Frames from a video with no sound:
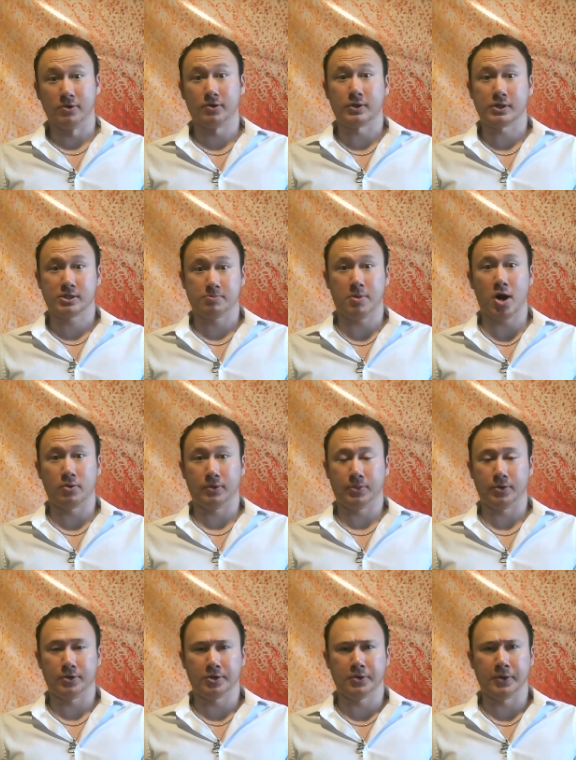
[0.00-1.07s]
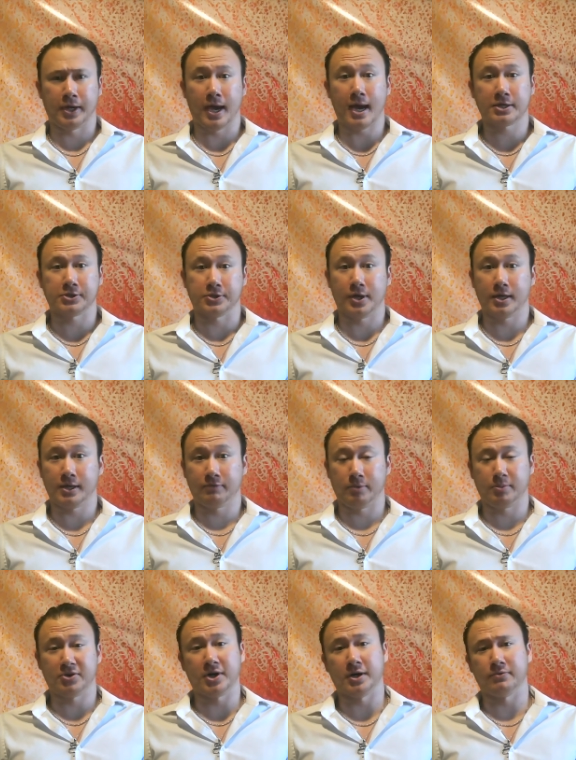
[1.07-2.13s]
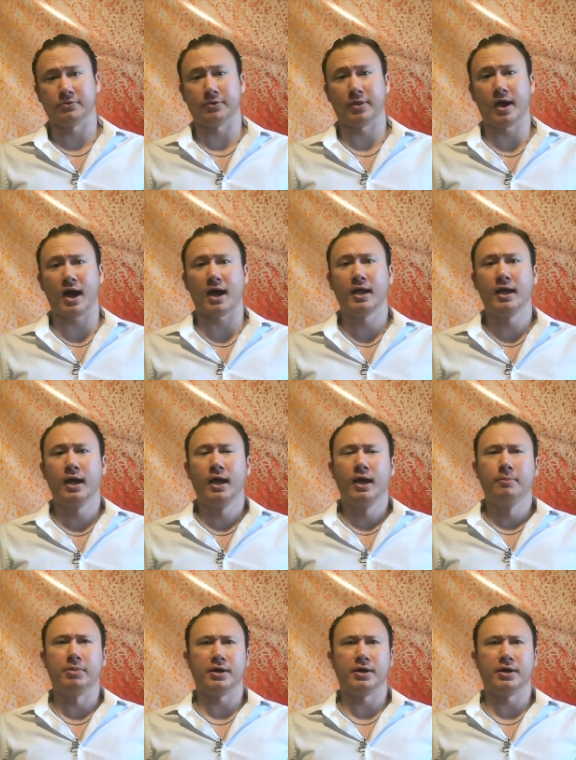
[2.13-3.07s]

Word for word: Very smart what they're doing, actually. I give them credit for that.